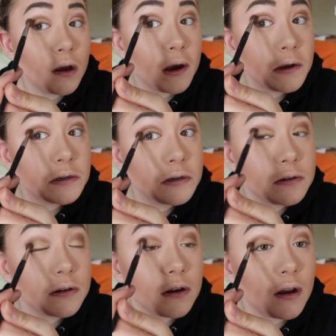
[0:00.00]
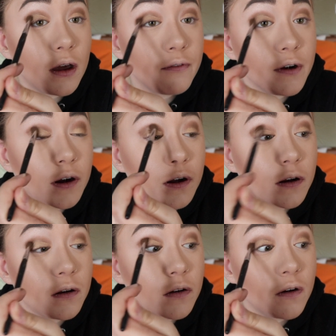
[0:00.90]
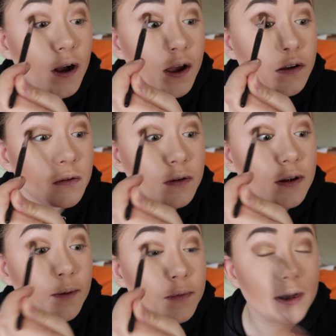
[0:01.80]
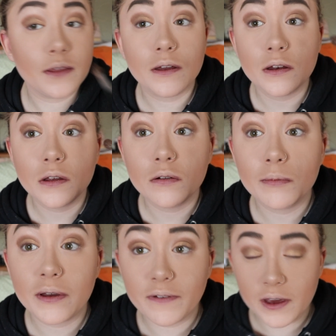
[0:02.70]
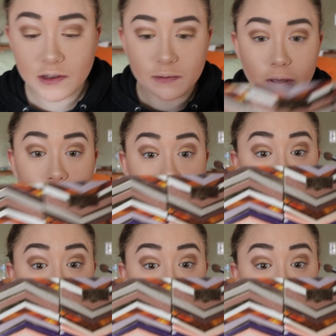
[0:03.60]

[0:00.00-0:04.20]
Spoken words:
I should just never try to attempt anything new on my face, because